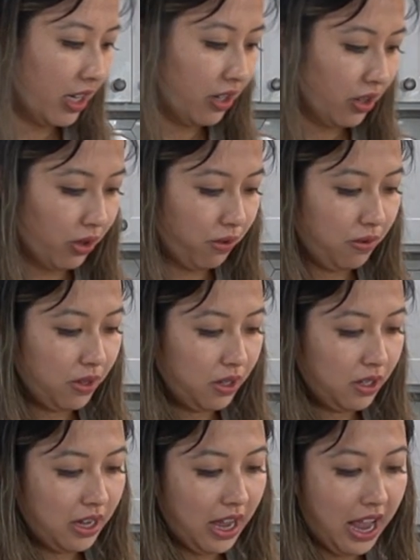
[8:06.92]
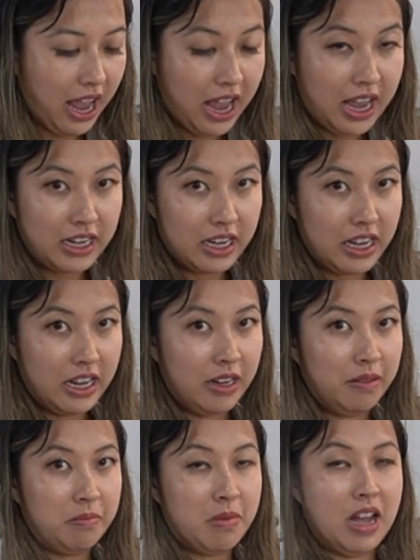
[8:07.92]
to add
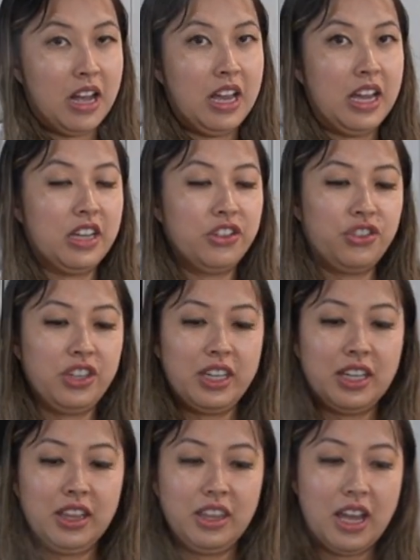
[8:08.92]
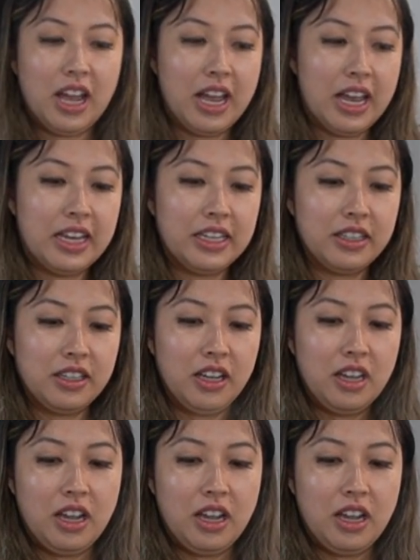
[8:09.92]
in my chicken thighs,